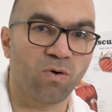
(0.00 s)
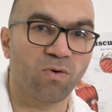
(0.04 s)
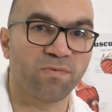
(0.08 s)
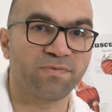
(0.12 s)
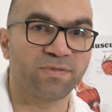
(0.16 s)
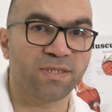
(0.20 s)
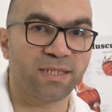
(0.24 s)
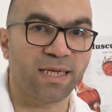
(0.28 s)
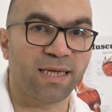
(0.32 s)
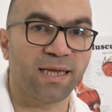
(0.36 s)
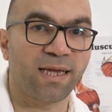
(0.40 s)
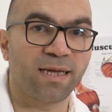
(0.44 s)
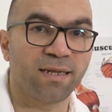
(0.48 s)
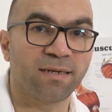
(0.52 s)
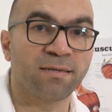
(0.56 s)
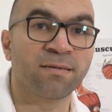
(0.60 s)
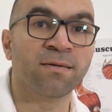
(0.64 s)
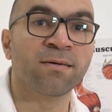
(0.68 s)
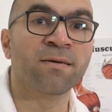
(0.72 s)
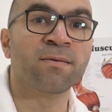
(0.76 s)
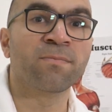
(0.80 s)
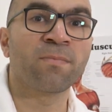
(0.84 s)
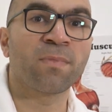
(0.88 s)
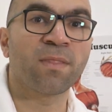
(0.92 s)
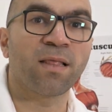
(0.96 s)
of saying
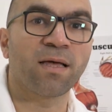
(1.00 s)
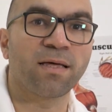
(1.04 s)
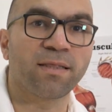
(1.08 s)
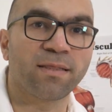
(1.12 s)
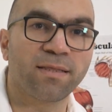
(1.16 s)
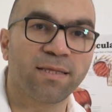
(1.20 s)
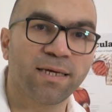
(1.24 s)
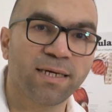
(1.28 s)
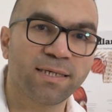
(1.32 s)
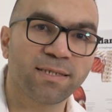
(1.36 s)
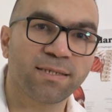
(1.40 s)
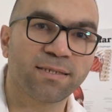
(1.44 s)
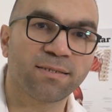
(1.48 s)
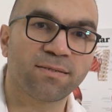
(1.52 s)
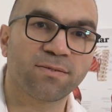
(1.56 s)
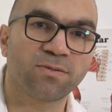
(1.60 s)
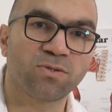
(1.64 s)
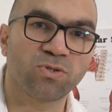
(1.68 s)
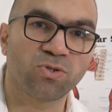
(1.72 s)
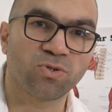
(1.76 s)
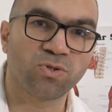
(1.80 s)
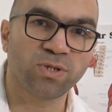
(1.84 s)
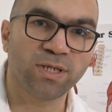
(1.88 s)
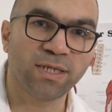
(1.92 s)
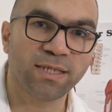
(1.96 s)
this,
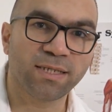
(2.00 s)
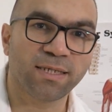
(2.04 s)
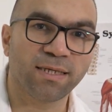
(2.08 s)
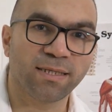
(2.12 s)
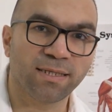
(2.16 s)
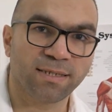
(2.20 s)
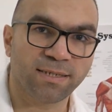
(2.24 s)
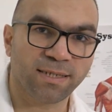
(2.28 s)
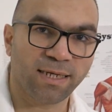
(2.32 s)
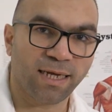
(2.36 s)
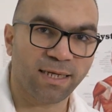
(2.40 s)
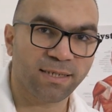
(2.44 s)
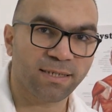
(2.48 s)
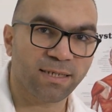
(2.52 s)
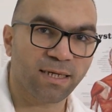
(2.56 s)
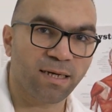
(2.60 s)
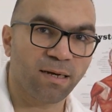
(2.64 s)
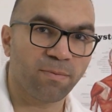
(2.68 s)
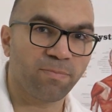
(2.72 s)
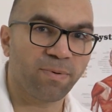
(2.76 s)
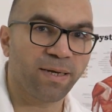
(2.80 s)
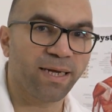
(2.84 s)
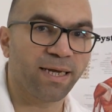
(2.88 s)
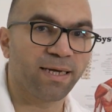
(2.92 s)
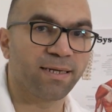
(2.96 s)
treating
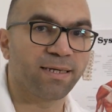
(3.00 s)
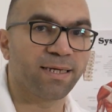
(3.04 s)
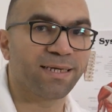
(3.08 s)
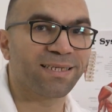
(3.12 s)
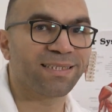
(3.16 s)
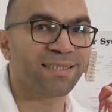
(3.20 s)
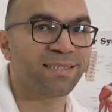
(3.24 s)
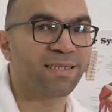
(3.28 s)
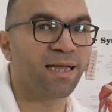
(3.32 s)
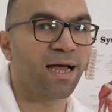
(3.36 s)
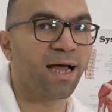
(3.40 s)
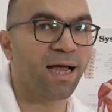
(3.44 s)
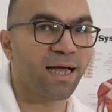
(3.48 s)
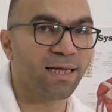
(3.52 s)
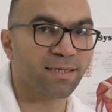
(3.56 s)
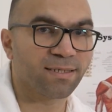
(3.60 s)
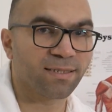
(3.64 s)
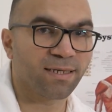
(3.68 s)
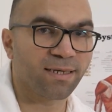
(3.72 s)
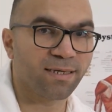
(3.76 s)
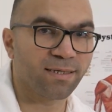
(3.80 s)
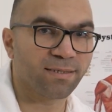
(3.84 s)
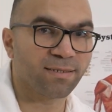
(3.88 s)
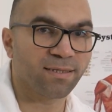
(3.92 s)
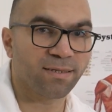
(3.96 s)
sciatica pain is not
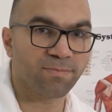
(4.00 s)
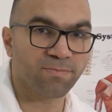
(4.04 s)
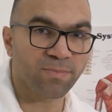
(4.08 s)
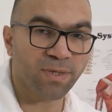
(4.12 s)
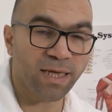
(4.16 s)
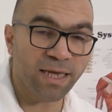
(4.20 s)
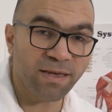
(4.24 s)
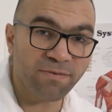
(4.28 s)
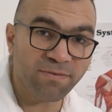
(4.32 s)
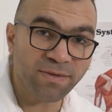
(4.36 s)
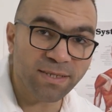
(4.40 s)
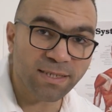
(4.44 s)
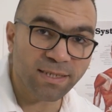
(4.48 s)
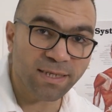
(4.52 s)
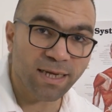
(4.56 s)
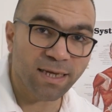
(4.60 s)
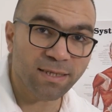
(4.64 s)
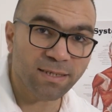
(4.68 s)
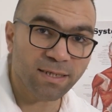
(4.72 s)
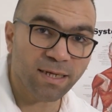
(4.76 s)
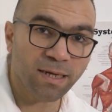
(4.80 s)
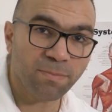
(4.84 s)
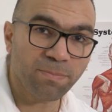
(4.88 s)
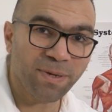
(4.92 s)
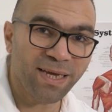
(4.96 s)
as easy. Even
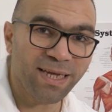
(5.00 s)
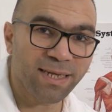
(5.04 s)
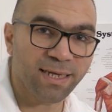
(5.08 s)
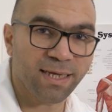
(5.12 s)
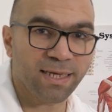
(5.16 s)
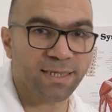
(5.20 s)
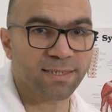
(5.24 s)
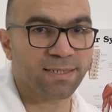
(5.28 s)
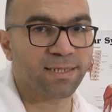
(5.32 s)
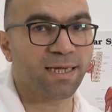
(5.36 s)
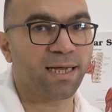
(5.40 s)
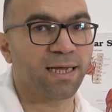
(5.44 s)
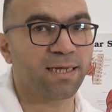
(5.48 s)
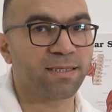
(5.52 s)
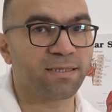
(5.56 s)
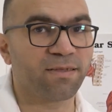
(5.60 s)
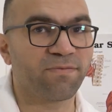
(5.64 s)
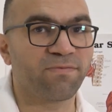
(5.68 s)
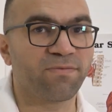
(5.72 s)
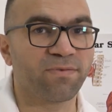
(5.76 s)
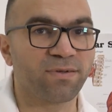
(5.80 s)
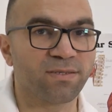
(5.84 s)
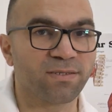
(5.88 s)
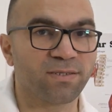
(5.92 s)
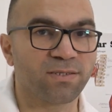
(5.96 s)
sciatica pain is got a
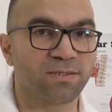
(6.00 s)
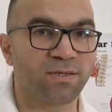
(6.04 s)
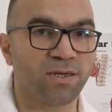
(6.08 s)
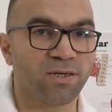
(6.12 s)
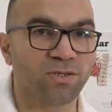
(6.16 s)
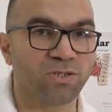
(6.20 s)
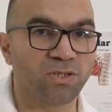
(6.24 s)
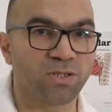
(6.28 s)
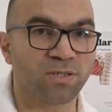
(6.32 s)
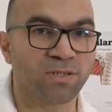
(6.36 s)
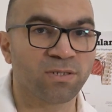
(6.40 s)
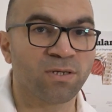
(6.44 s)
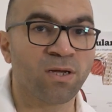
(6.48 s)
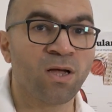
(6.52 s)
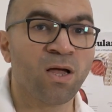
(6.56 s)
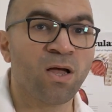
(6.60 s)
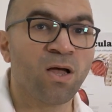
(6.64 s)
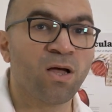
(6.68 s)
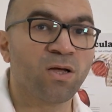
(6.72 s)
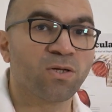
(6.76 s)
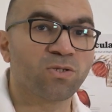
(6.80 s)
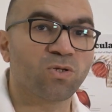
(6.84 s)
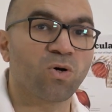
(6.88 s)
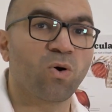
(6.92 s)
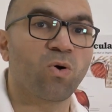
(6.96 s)
different stages.
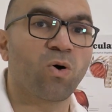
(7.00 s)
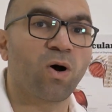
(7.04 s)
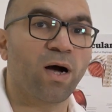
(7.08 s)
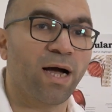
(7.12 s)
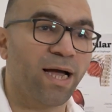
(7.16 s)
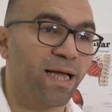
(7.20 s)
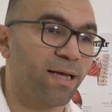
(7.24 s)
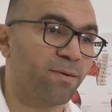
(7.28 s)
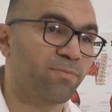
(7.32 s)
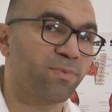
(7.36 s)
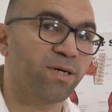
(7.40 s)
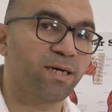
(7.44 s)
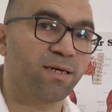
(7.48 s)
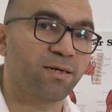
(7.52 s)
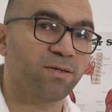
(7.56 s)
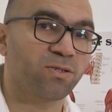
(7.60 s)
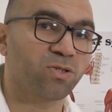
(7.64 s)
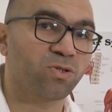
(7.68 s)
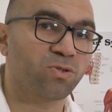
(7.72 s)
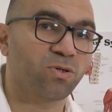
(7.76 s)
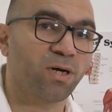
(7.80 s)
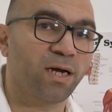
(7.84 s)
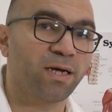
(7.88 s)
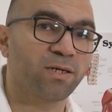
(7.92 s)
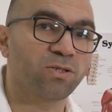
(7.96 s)
So I am gonna
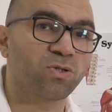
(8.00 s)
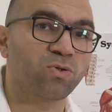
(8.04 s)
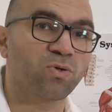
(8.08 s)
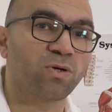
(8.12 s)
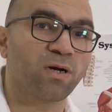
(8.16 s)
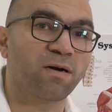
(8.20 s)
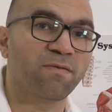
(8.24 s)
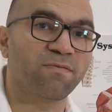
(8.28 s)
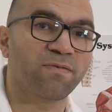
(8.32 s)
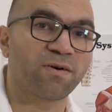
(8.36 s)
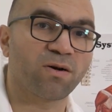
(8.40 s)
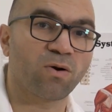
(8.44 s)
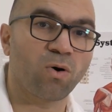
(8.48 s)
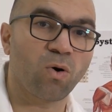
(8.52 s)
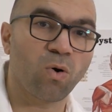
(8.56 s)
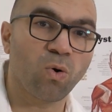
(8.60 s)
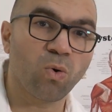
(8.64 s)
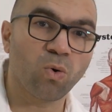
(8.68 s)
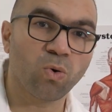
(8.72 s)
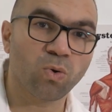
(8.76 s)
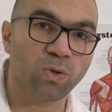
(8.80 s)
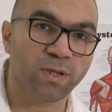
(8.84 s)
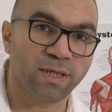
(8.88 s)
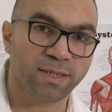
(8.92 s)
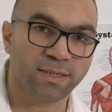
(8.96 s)
try to cover
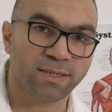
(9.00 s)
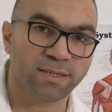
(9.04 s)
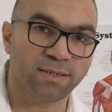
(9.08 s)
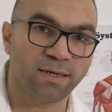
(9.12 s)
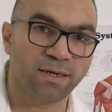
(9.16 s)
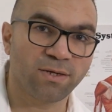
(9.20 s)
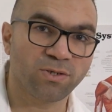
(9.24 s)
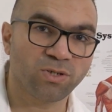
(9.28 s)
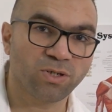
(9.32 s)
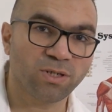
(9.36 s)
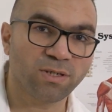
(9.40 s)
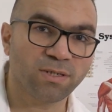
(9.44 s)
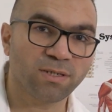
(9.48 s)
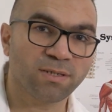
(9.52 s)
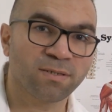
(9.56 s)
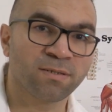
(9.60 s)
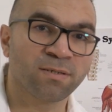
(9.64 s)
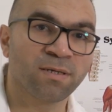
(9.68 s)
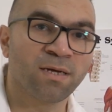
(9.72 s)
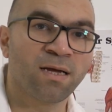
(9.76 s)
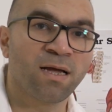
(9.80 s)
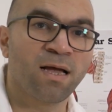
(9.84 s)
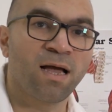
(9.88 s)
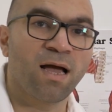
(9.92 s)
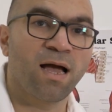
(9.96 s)
all the stages.
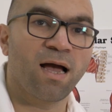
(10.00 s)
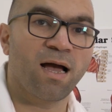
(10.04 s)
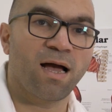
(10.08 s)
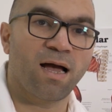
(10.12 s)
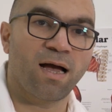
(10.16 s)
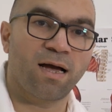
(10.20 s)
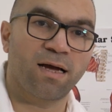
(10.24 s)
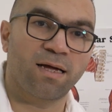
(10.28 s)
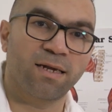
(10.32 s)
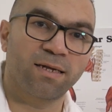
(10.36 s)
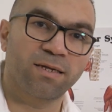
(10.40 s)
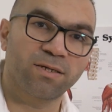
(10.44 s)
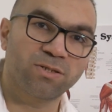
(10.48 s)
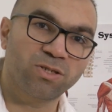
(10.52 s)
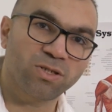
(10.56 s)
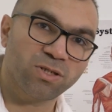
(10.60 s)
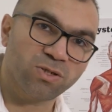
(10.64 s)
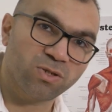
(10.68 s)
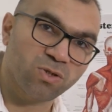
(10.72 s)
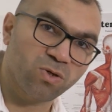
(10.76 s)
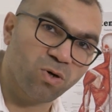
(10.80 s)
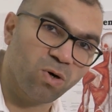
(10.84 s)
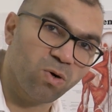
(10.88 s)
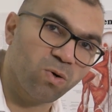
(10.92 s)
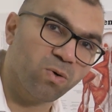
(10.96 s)
Let's
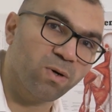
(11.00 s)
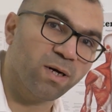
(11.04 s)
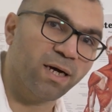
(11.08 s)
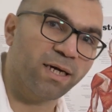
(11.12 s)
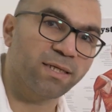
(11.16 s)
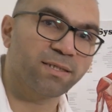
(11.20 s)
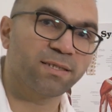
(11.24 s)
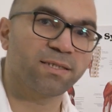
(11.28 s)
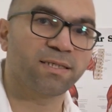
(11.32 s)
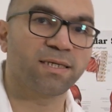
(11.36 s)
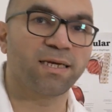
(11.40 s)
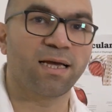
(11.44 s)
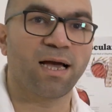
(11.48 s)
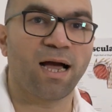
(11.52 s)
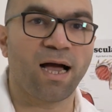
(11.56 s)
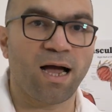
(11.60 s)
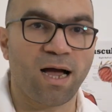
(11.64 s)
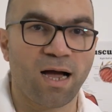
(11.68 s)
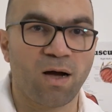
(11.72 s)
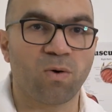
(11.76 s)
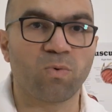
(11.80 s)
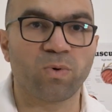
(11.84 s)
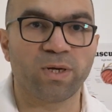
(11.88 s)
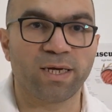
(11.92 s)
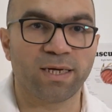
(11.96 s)
just go and see
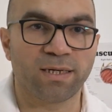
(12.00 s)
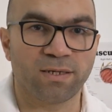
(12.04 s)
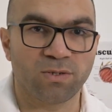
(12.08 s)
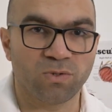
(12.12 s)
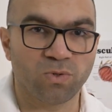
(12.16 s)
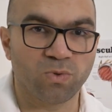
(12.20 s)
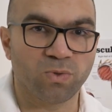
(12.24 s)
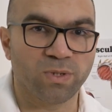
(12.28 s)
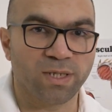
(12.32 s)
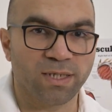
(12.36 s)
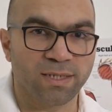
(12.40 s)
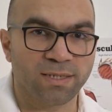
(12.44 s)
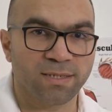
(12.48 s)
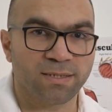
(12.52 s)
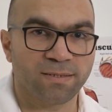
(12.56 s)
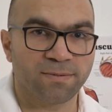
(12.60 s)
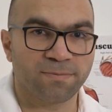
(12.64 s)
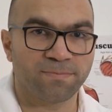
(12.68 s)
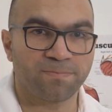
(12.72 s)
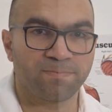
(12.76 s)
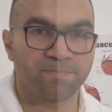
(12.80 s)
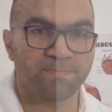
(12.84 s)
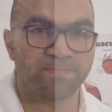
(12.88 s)
how we're gonna do this.